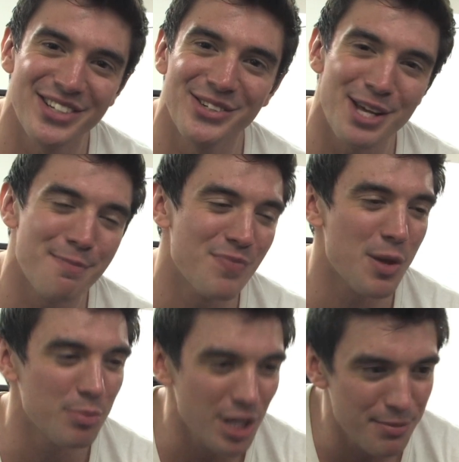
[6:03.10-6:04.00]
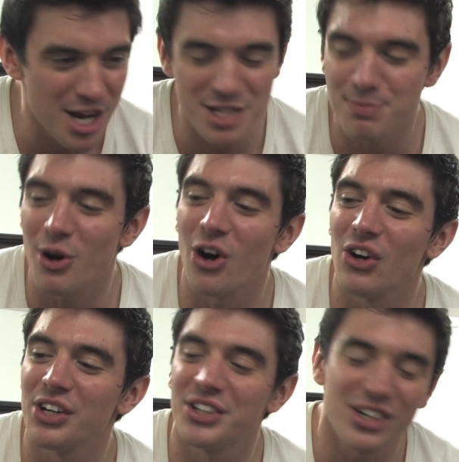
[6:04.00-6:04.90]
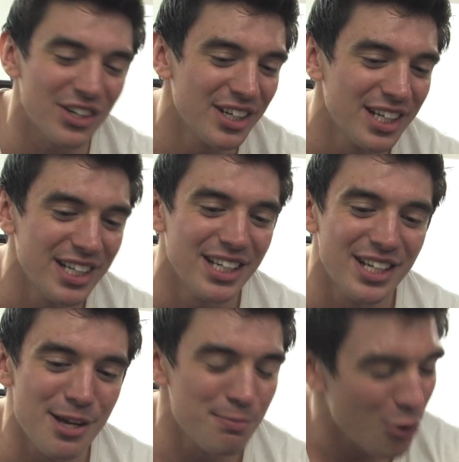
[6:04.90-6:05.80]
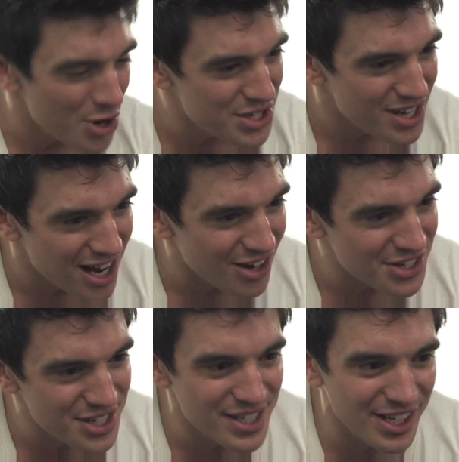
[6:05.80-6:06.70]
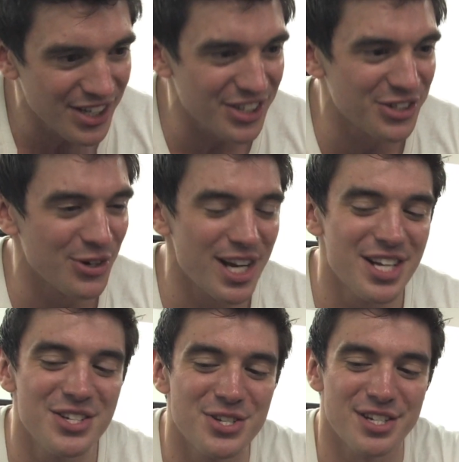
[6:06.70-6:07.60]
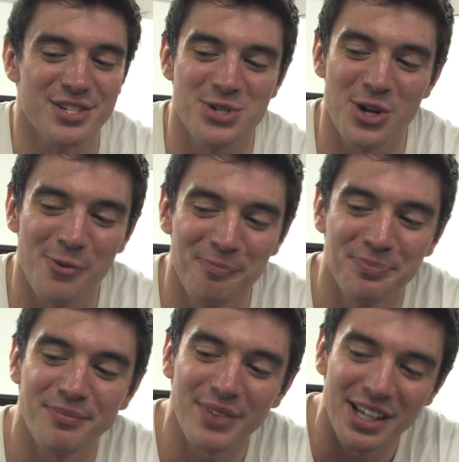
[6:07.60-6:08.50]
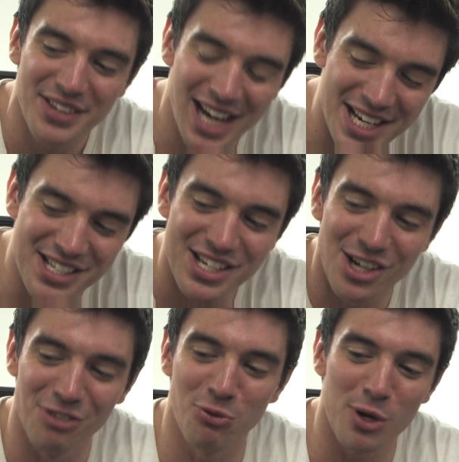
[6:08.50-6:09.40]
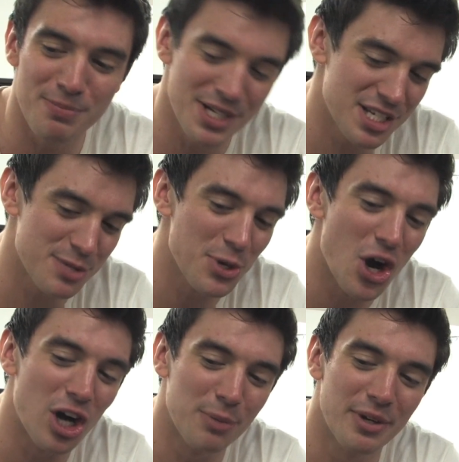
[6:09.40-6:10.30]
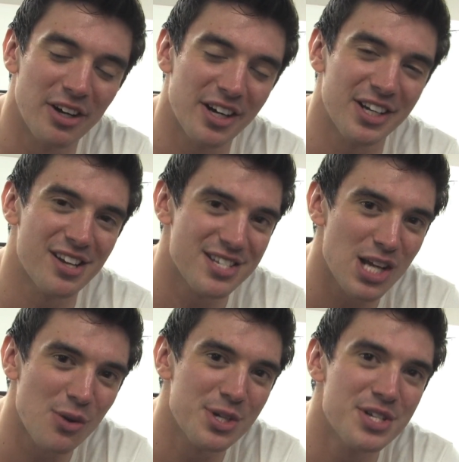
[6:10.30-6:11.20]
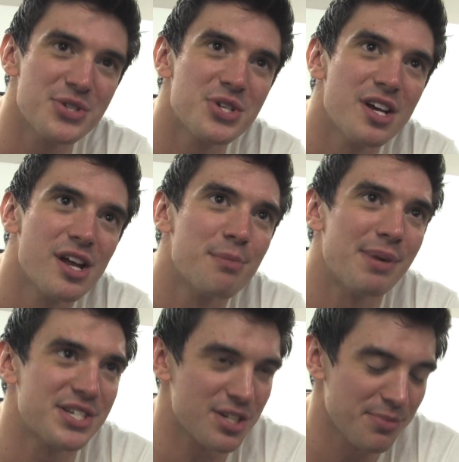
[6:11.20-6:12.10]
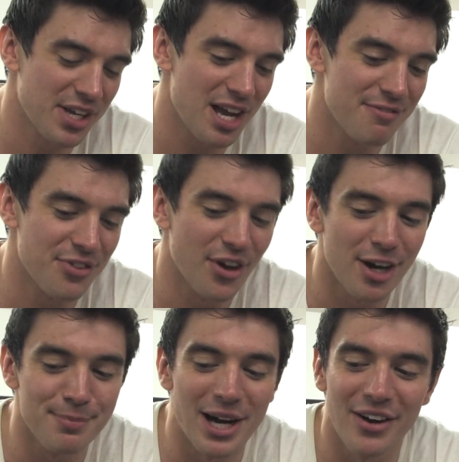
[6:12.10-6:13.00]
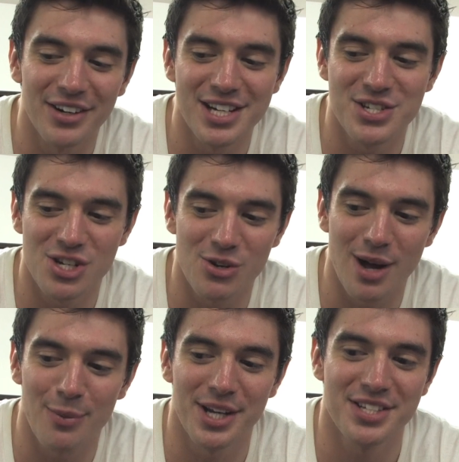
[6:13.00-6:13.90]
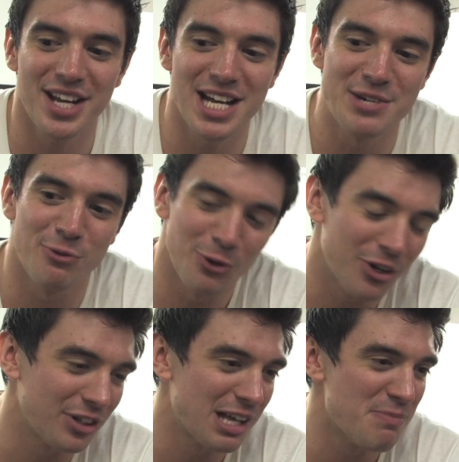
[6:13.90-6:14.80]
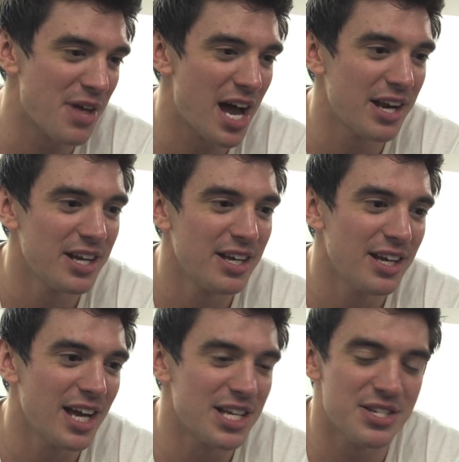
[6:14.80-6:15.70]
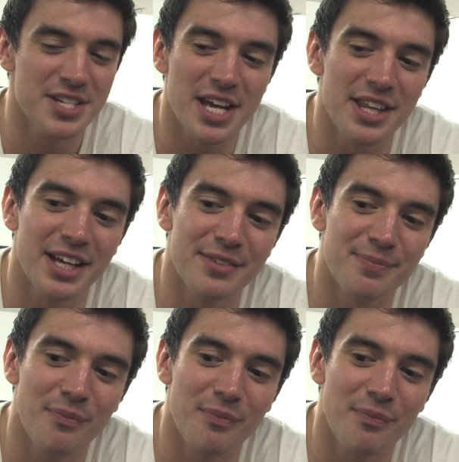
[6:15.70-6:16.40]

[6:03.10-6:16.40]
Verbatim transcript: know they they play baseball and they're in Boy Scouts and they get good grades. And so, that idea of what it means to be all-American has always been something I've thought about. And so I wanted to kind of reclaim that and say that